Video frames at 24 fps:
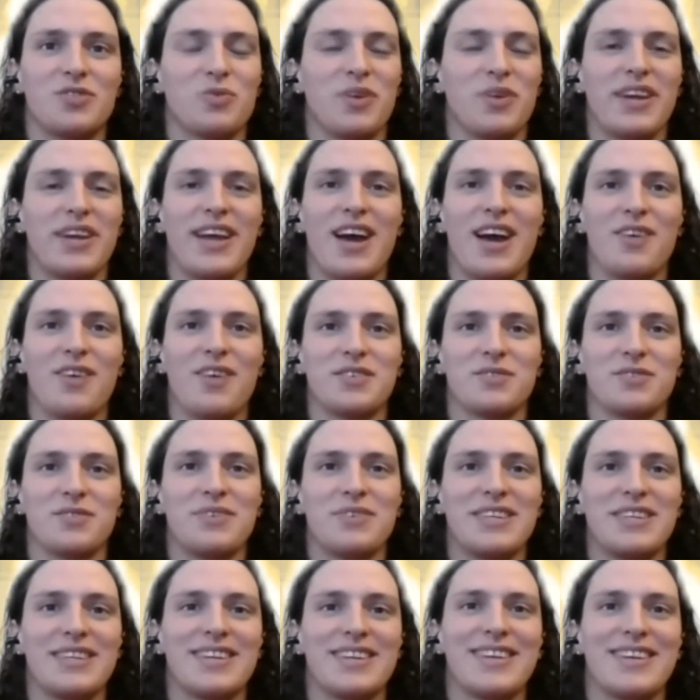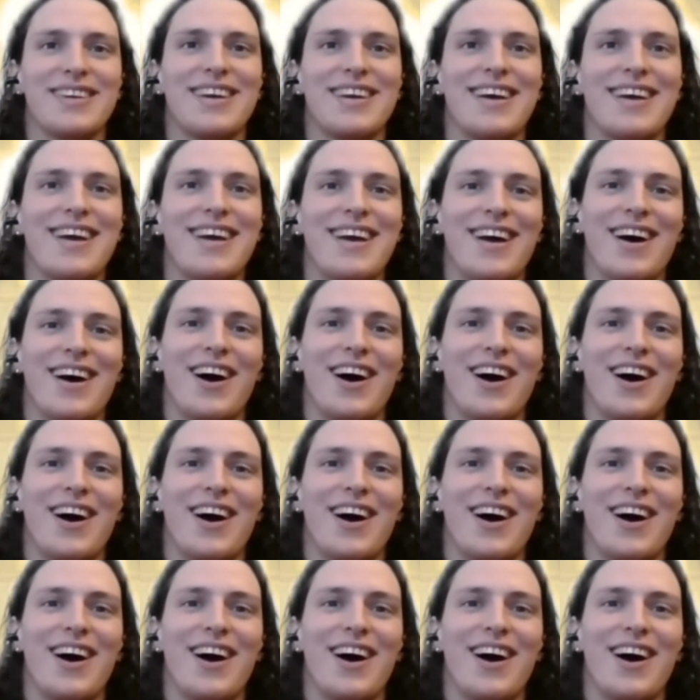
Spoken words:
20 hours a week